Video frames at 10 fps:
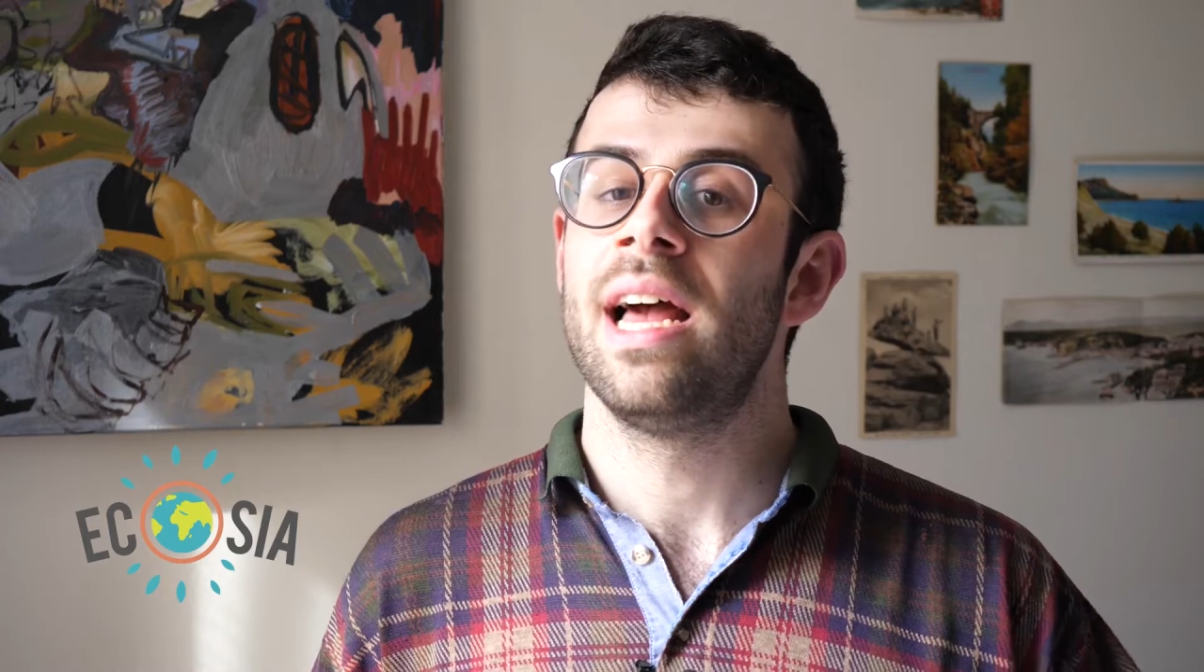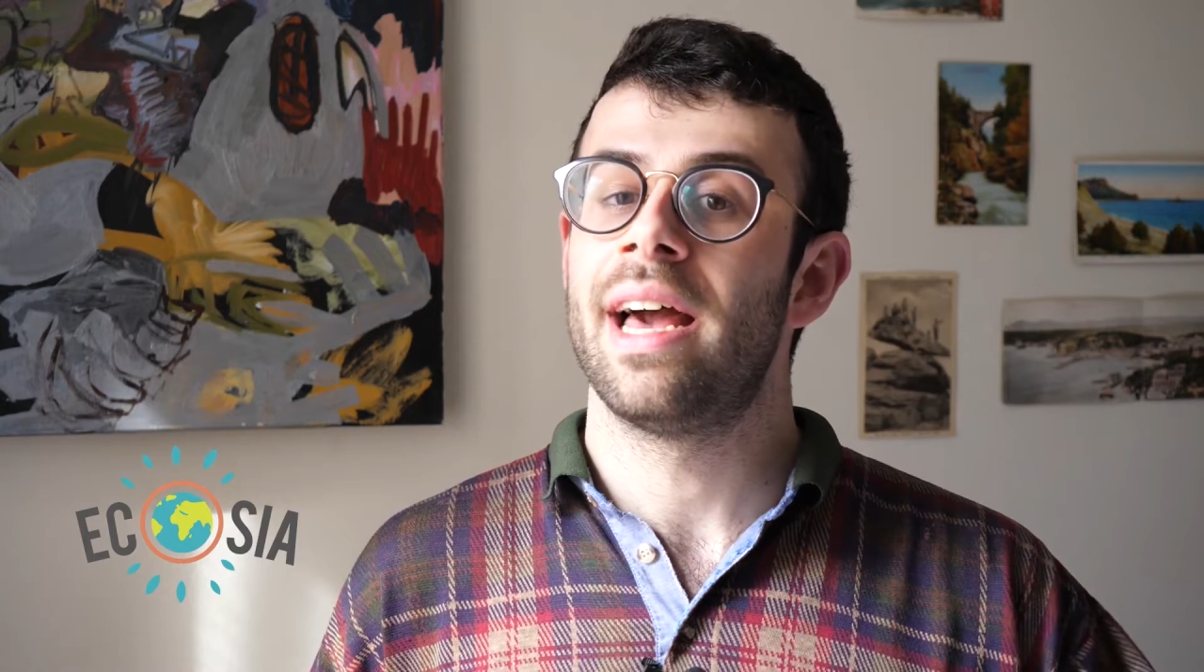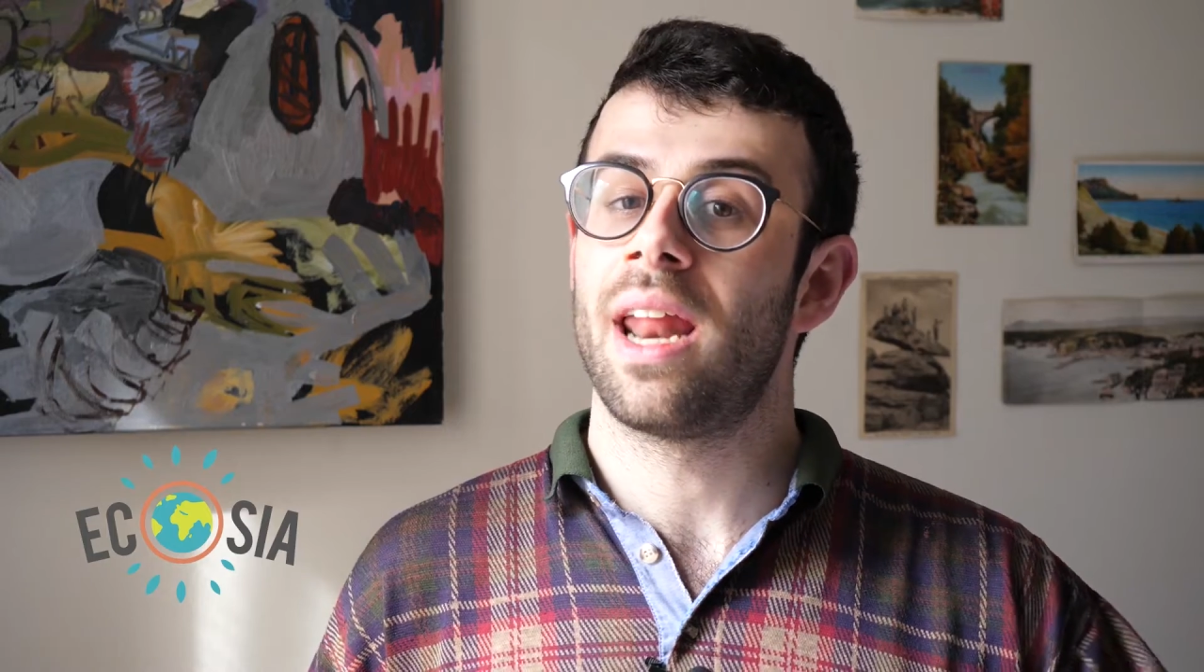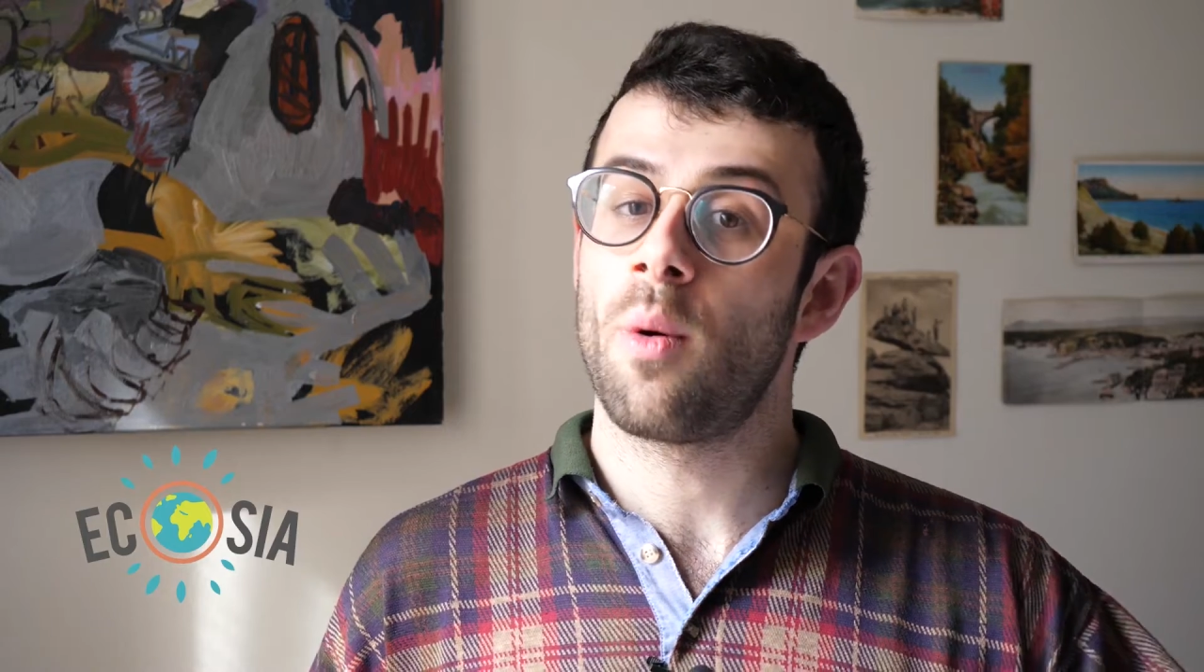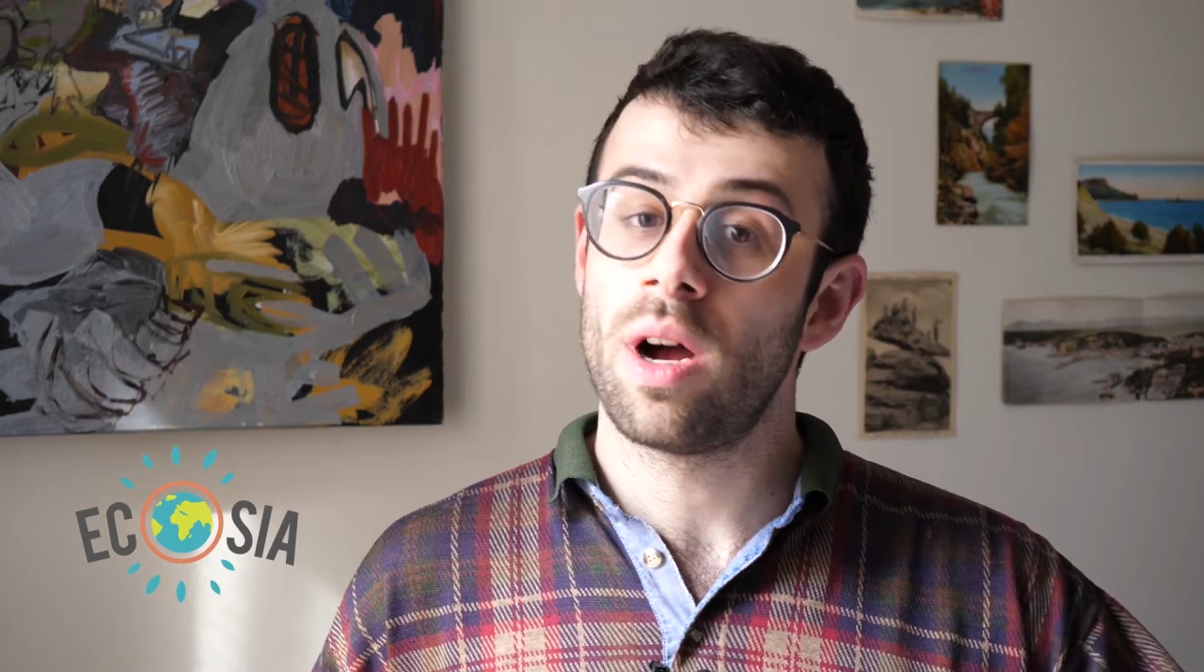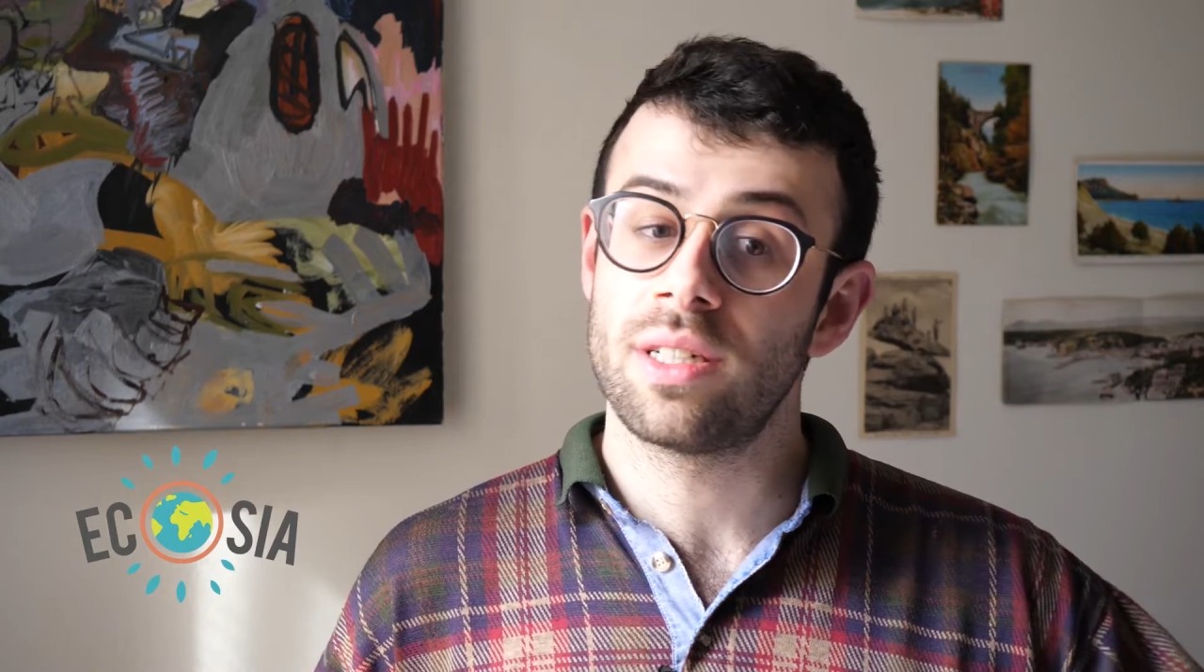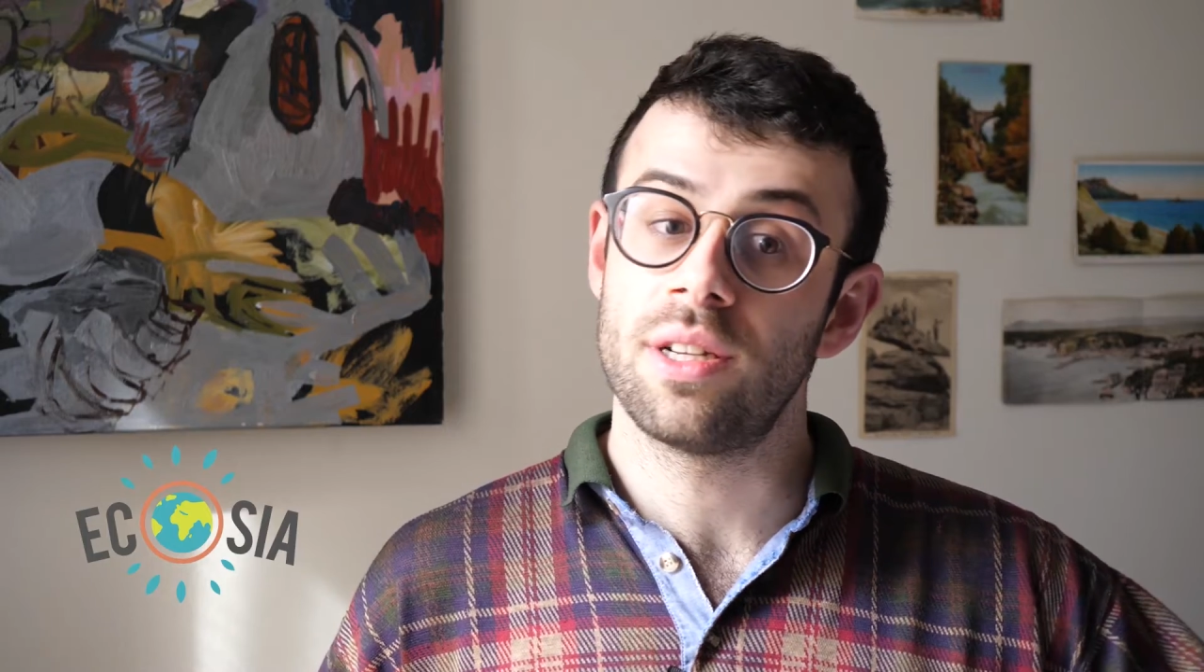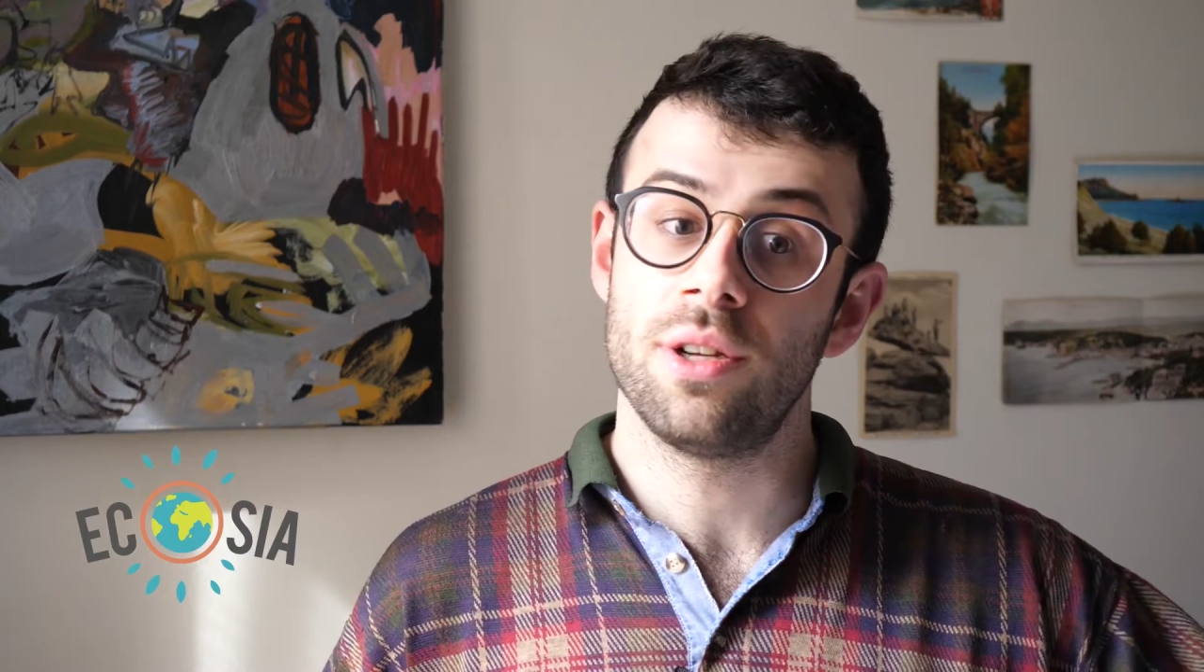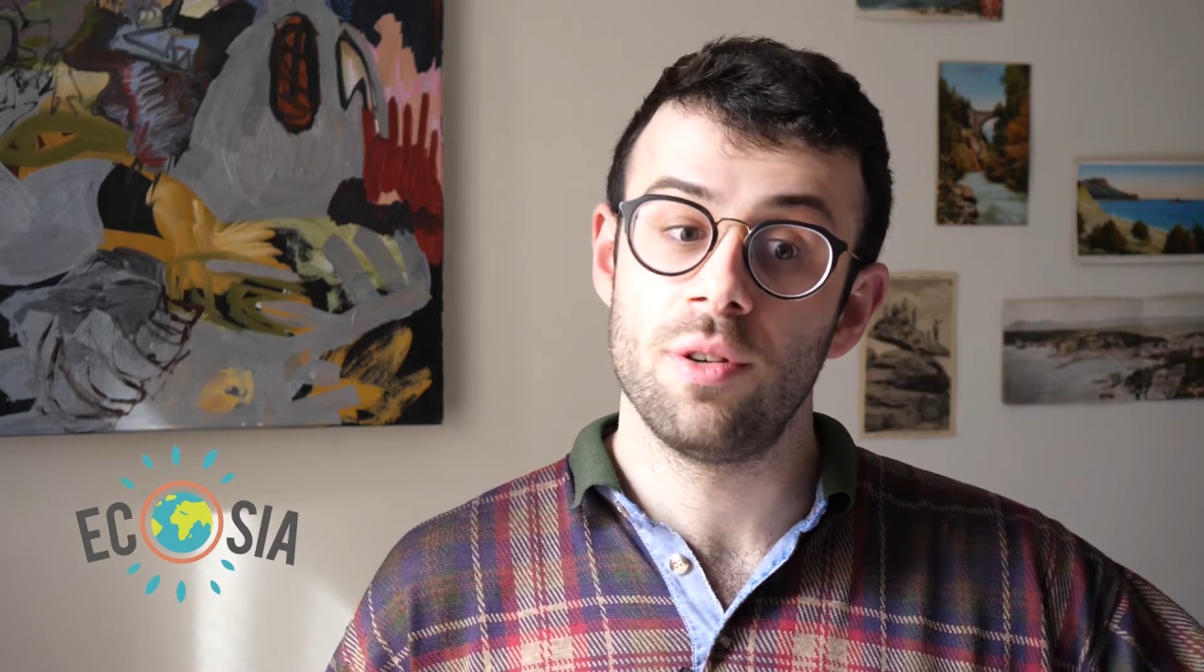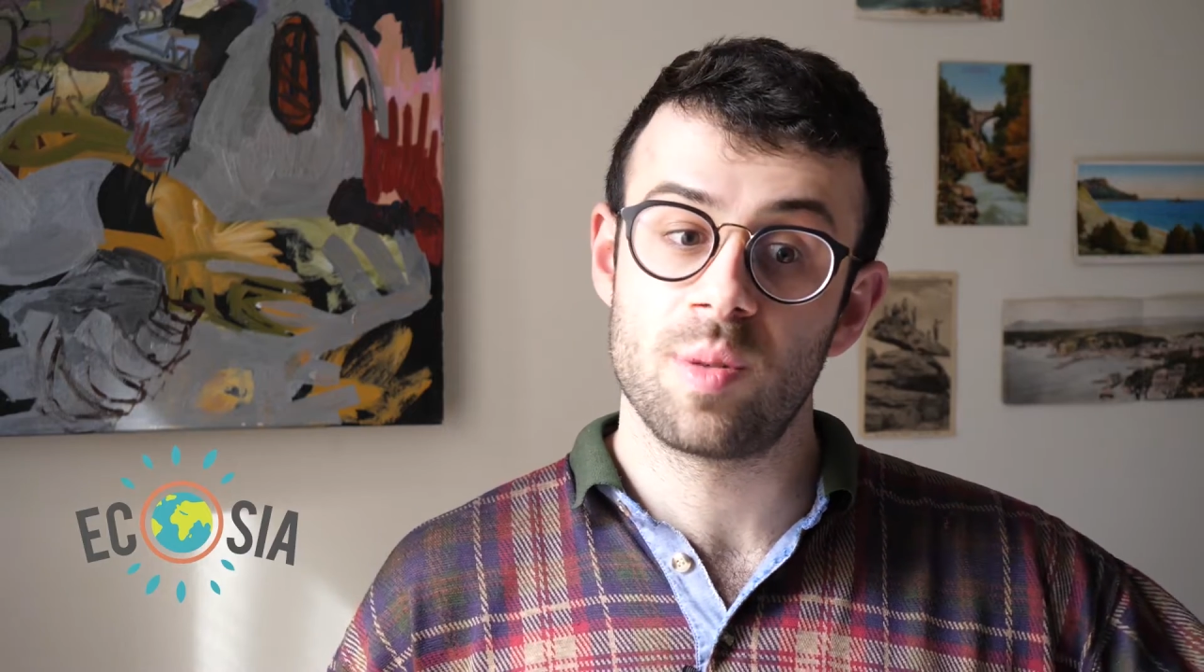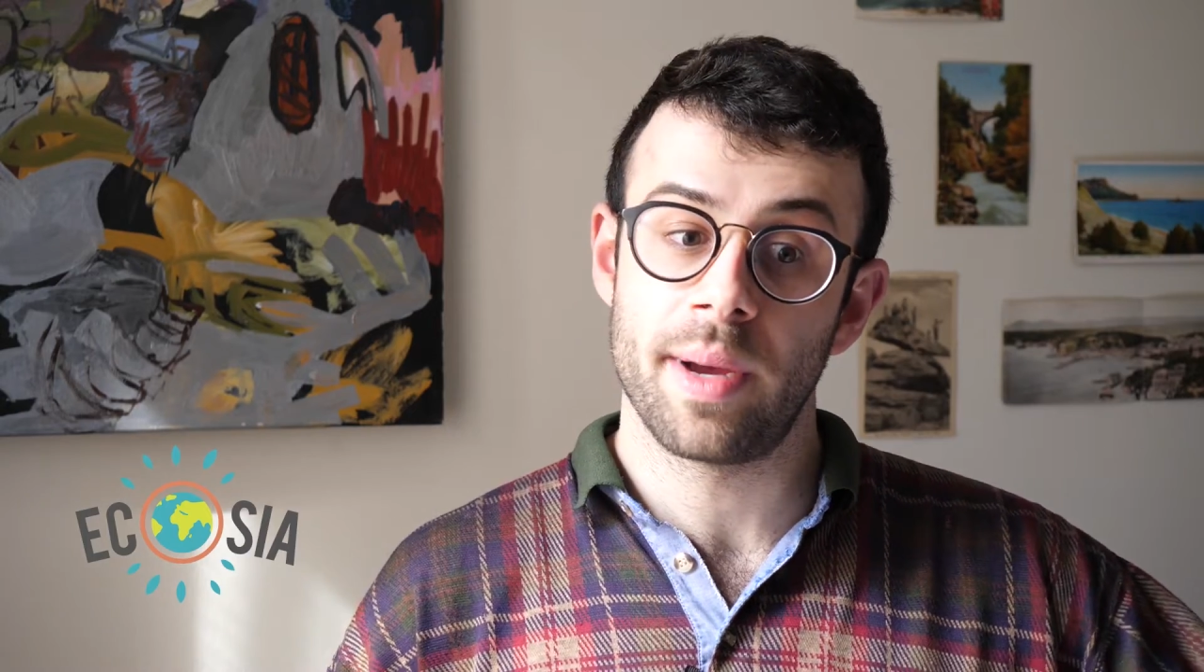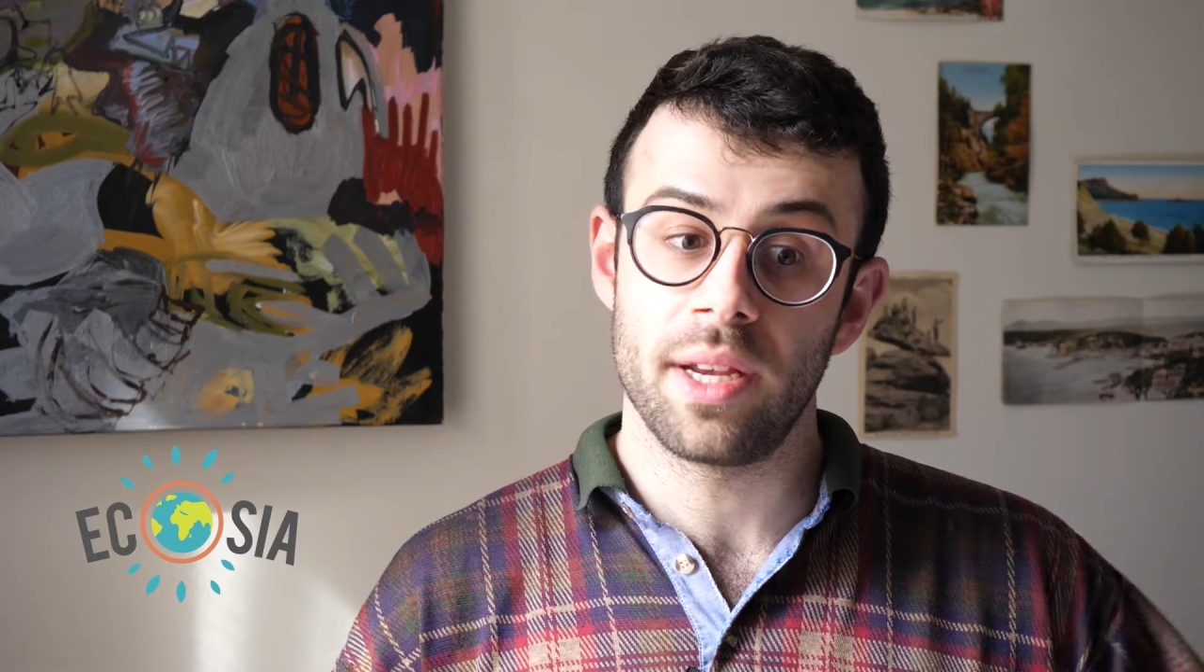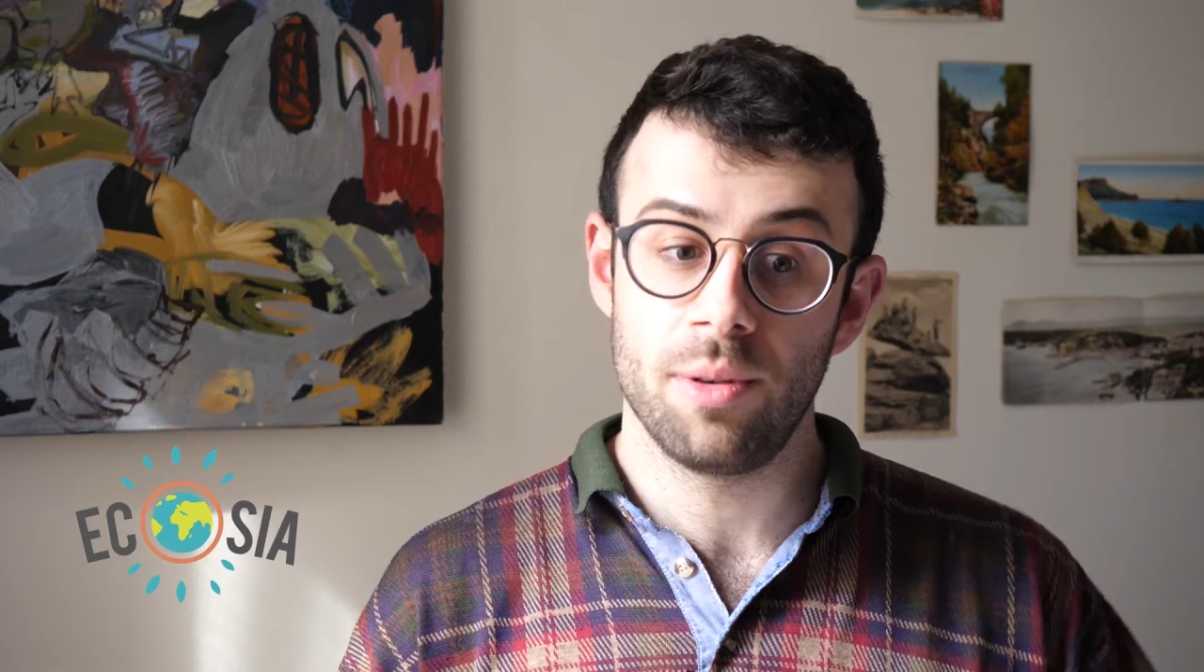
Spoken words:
And I want to use my